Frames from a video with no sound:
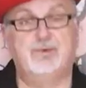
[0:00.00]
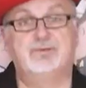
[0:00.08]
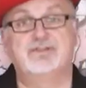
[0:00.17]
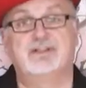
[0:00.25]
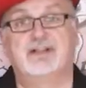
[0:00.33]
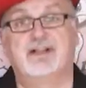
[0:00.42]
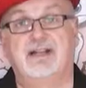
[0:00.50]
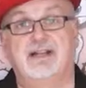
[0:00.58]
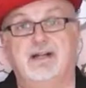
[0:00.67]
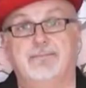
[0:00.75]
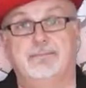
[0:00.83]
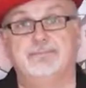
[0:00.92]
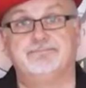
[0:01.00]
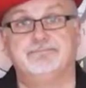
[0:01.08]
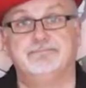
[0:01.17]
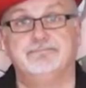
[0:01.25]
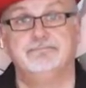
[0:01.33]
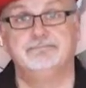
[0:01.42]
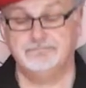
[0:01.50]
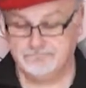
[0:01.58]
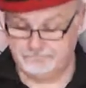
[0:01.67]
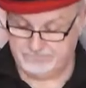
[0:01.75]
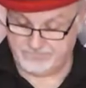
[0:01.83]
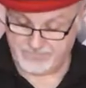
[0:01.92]
balls under that cup.
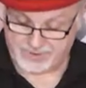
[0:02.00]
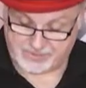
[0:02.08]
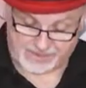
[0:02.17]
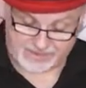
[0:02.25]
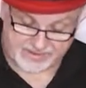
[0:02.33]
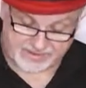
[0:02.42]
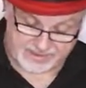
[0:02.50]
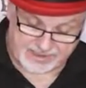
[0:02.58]
So you place the